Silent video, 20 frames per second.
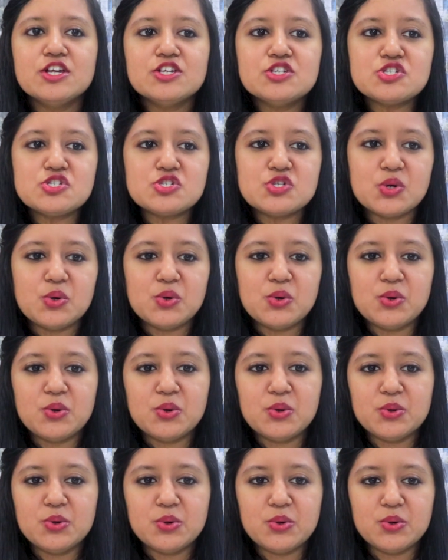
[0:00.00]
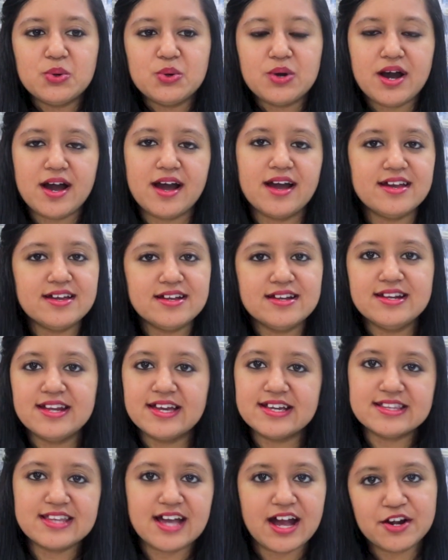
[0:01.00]
So I'll
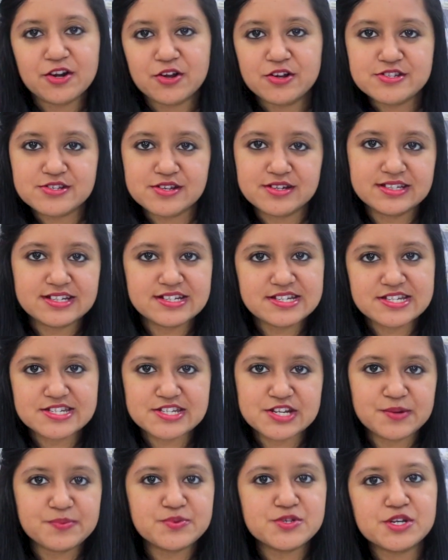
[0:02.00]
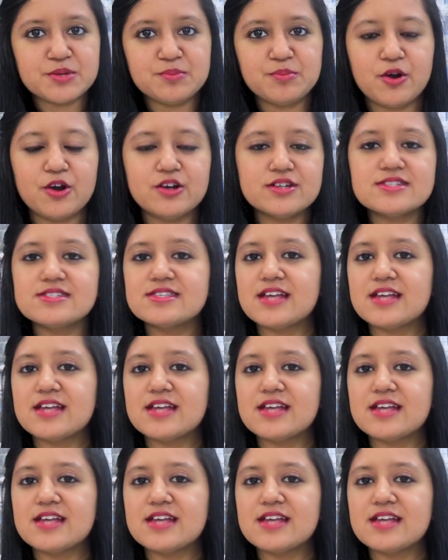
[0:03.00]
link that also in the description box.